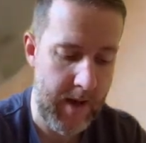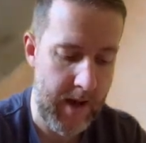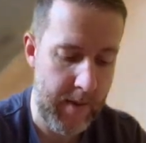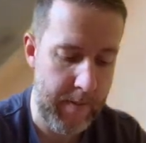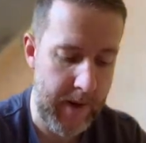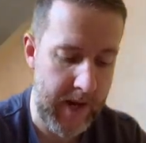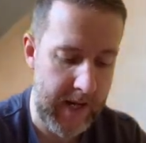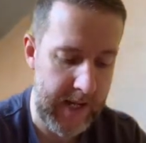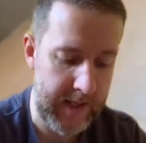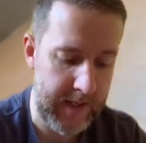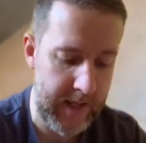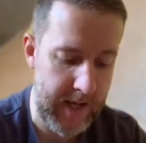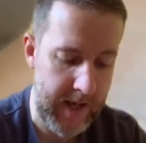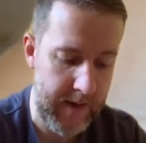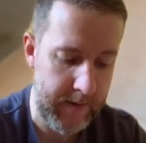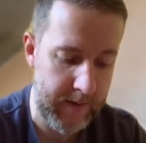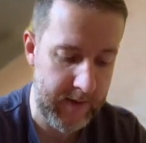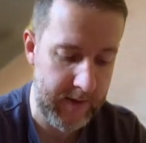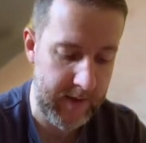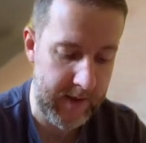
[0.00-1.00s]
in penny
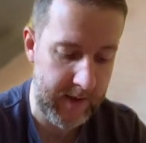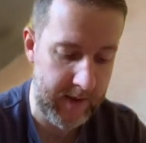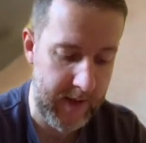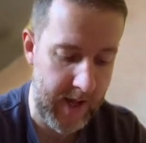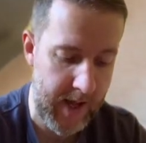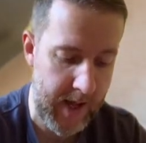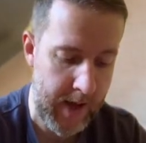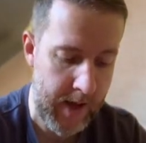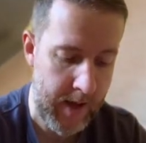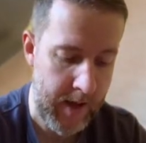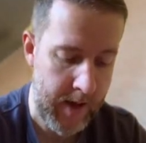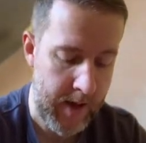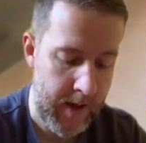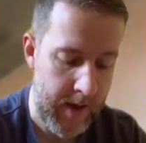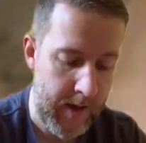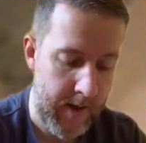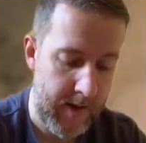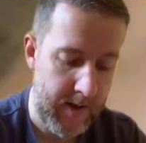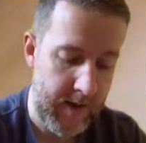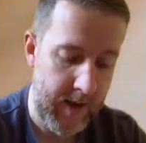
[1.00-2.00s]
sleeves, does it say?
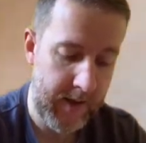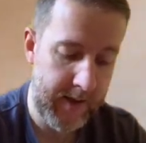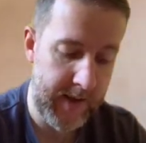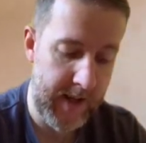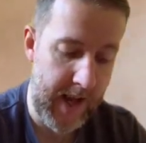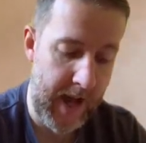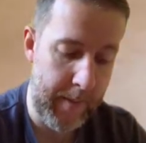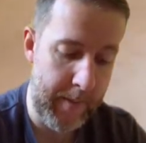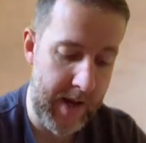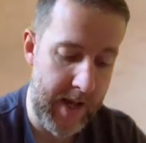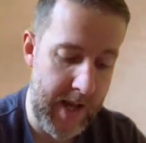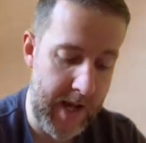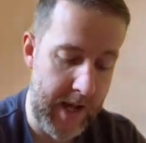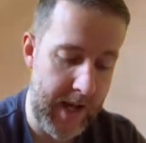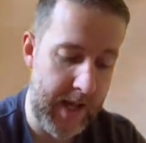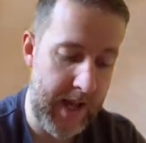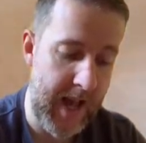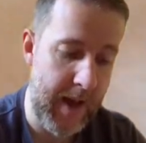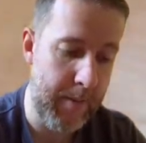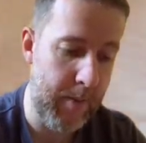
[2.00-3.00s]
Doesn't say how many you
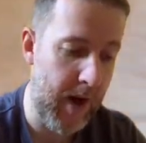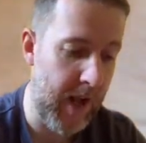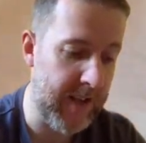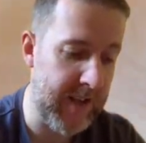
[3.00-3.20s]
can get, but